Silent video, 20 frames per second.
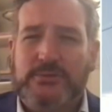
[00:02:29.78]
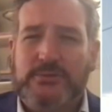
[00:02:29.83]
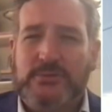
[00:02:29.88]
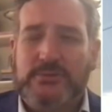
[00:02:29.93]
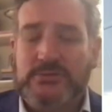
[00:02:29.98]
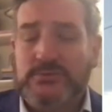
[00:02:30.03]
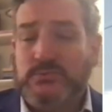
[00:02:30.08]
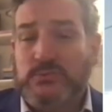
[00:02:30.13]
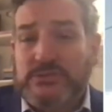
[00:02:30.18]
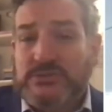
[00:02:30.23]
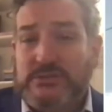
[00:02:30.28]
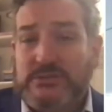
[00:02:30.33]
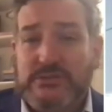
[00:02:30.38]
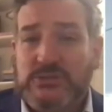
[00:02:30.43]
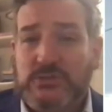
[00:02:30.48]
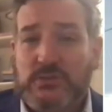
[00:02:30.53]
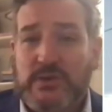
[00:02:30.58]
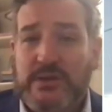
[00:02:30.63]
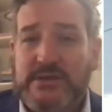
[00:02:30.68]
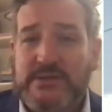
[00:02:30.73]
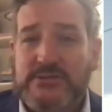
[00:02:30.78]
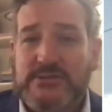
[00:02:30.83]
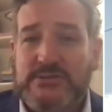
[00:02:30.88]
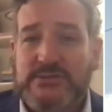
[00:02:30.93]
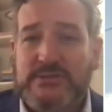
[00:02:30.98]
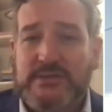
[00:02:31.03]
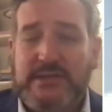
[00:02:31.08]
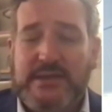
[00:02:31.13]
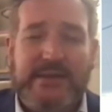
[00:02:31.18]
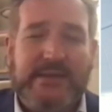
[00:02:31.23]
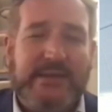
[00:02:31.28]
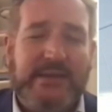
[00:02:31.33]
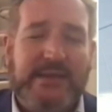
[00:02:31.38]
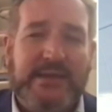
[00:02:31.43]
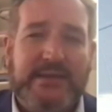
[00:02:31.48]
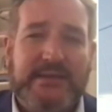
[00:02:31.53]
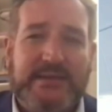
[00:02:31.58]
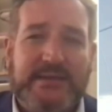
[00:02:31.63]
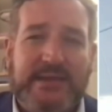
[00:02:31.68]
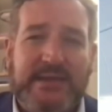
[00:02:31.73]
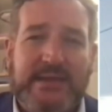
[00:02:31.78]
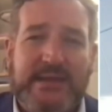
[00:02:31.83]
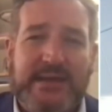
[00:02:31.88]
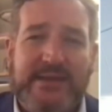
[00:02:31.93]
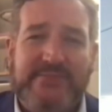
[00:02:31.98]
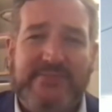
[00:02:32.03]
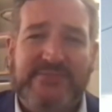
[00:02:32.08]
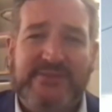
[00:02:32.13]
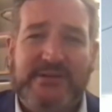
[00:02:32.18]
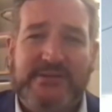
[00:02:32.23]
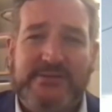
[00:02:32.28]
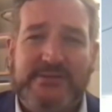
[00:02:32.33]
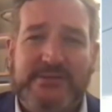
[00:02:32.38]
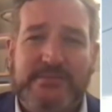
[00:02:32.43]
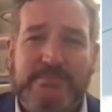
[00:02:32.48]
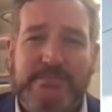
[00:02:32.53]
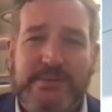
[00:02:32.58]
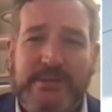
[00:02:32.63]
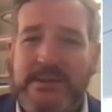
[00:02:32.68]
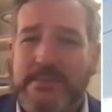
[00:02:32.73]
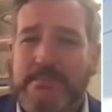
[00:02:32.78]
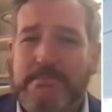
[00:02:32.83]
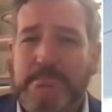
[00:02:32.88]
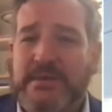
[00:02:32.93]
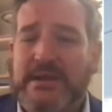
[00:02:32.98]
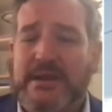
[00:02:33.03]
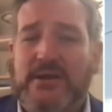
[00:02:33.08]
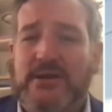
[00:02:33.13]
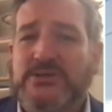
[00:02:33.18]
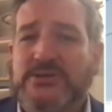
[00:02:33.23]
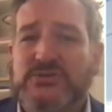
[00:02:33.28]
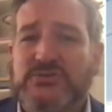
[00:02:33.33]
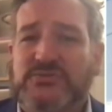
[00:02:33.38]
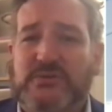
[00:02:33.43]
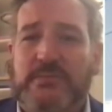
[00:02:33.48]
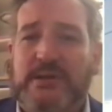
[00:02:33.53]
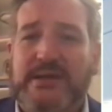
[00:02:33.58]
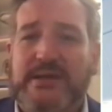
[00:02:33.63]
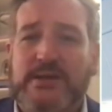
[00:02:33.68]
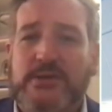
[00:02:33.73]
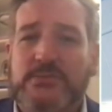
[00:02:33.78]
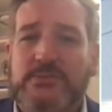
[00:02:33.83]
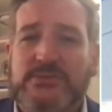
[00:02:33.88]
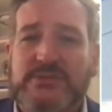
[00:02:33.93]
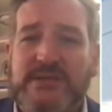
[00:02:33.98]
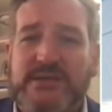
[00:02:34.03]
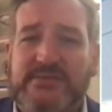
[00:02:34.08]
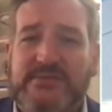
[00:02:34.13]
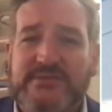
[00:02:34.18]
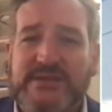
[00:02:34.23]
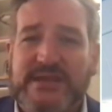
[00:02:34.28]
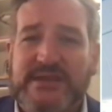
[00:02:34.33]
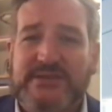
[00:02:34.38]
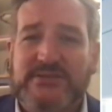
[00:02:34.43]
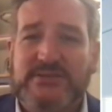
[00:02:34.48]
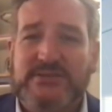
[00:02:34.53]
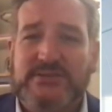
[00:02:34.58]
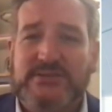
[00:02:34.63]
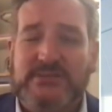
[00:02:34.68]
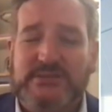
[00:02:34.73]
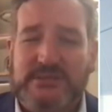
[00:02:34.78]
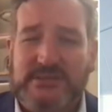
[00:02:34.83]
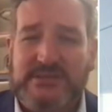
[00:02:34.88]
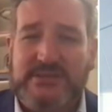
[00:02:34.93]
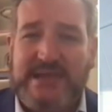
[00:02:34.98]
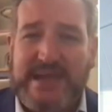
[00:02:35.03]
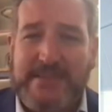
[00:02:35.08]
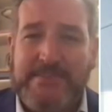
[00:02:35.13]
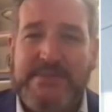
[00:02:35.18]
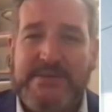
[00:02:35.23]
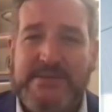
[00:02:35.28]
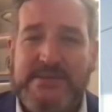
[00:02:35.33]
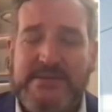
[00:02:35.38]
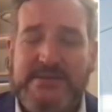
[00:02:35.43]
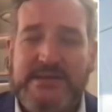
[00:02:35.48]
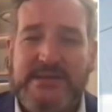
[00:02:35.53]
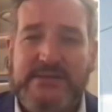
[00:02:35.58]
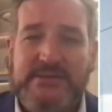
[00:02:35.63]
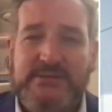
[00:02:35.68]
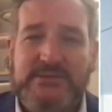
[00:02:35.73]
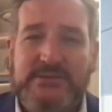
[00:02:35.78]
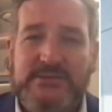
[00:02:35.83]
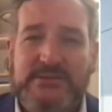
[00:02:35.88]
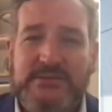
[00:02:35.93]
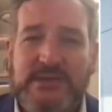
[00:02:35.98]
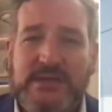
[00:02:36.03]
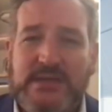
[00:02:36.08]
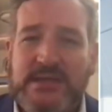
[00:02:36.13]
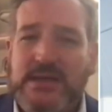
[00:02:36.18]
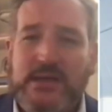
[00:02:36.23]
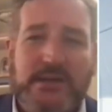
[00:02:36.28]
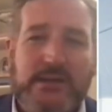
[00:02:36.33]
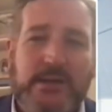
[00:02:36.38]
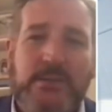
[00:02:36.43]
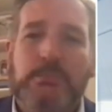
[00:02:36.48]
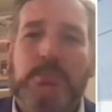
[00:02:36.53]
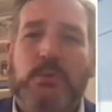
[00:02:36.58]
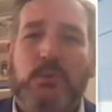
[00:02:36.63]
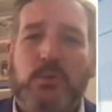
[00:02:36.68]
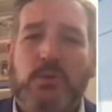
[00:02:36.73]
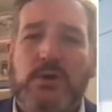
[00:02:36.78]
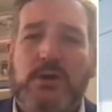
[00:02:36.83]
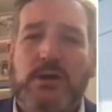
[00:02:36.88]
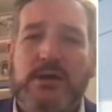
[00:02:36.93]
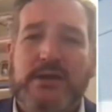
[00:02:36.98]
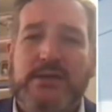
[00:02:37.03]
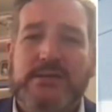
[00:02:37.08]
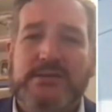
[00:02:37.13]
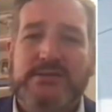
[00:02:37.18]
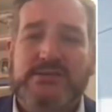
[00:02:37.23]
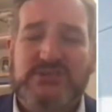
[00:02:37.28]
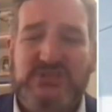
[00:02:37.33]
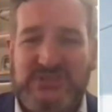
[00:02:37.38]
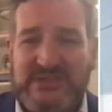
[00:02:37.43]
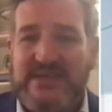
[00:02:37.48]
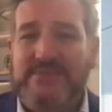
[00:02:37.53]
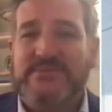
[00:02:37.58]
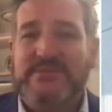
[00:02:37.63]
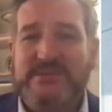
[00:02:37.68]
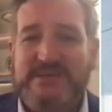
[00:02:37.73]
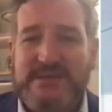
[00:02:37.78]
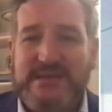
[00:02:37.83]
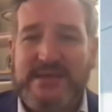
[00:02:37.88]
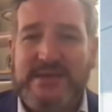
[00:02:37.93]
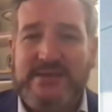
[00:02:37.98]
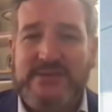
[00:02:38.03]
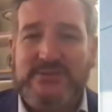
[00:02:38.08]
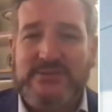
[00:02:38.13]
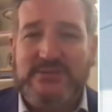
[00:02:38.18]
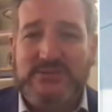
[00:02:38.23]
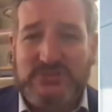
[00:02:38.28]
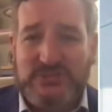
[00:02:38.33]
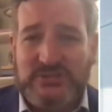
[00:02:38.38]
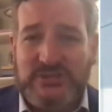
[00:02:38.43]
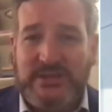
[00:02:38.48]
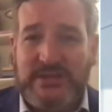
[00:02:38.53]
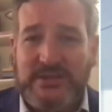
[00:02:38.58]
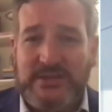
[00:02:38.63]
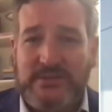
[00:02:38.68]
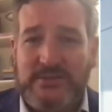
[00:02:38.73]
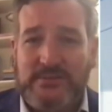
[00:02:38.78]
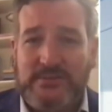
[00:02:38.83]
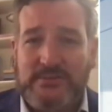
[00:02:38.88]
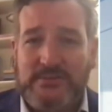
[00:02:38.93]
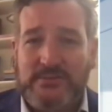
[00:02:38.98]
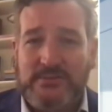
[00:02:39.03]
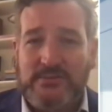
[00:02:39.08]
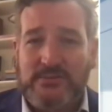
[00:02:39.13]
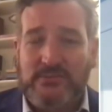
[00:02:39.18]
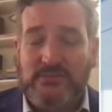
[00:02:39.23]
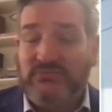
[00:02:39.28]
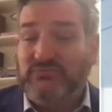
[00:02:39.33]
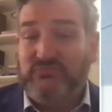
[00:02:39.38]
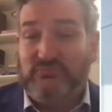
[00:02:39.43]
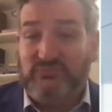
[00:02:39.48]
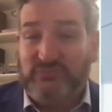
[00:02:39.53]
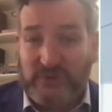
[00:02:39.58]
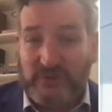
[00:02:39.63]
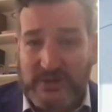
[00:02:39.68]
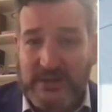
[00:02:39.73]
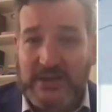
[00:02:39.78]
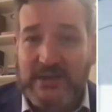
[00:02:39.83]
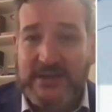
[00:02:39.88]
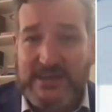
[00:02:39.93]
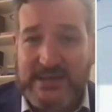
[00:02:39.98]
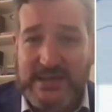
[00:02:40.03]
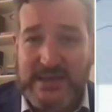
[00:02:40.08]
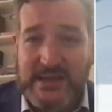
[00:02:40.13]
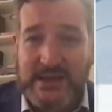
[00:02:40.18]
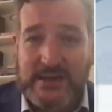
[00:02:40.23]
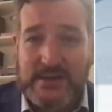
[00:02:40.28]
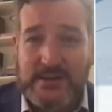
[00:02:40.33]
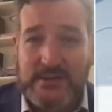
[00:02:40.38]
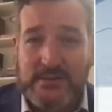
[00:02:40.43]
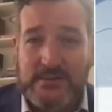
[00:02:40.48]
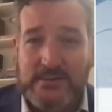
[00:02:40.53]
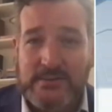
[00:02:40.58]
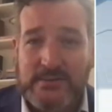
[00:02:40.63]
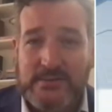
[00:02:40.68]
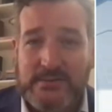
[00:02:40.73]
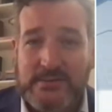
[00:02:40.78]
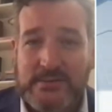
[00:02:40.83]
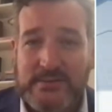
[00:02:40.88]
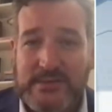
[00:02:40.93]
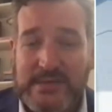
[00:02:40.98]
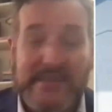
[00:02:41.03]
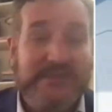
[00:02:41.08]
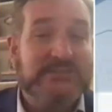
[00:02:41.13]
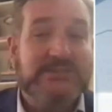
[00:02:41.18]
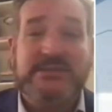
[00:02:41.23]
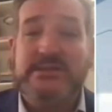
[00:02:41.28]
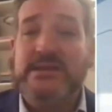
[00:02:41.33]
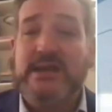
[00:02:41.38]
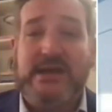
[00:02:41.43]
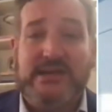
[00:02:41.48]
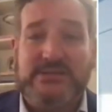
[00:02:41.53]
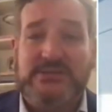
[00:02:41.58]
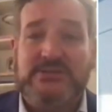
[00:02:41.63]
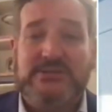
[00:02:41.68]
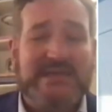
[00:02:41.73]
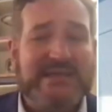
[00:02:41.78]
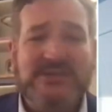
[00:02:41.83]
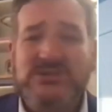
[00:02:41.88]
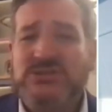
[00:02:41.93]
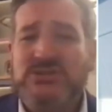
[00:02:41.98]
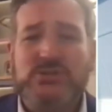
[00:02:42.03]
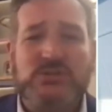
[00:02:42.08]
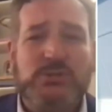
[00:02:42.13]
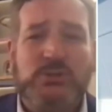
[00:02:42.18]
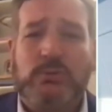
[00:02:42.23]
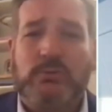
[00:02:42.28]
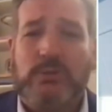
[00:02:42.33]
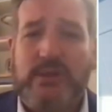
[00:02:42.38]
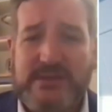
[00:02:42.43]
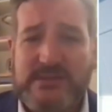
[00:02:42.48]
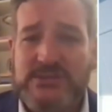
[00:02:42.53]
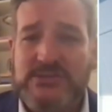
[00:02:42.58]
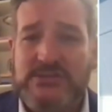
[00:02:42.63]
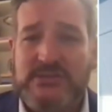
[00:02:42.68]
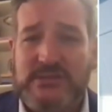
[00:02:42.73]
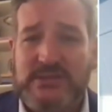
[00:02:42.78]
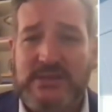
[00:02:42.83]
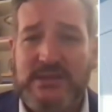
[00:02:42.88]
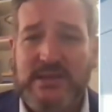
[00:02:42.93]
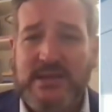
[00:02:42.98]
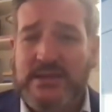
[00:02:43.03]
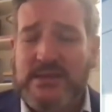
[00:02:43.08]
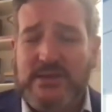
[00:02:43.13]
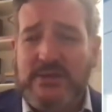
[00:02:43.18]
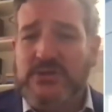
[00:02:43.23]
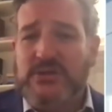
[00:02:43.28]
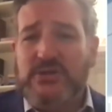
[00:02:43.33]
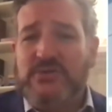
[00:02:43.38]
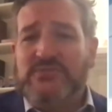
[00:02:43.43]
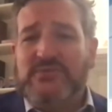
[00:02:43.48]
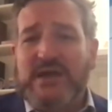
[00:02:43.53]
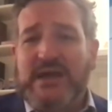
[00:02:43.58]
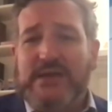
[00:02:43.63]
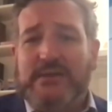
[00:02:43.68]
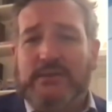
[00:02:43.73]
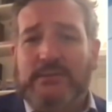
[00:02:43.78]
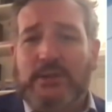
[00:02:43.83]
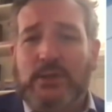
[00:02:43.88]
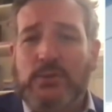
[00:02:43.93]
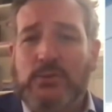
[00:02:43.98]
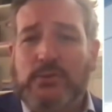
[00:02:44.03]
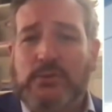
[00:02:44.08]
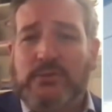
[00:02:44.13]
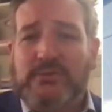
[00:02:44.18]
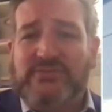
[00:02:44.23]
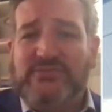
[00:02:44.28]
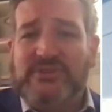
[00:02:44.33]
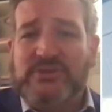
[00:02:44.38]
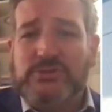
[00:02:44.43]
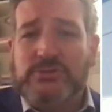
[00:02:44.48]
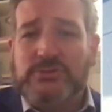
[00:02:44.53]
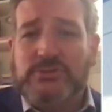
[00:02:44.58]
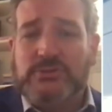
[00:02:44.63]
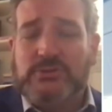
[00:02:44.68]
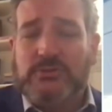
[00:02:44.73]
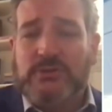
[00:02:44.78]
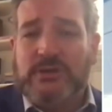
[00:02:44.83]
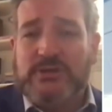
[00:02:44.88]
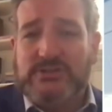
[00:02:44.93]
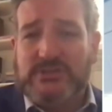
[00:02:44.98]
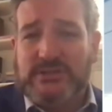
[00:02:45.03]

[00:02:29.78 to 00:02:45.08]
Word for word: was was a disgrace, and and and I felt embarrassed for my home state of Texas that this happened in Texas. Number one, seven days in jail for cutting hair is nuts. That's just crazy. You, have got local officials across the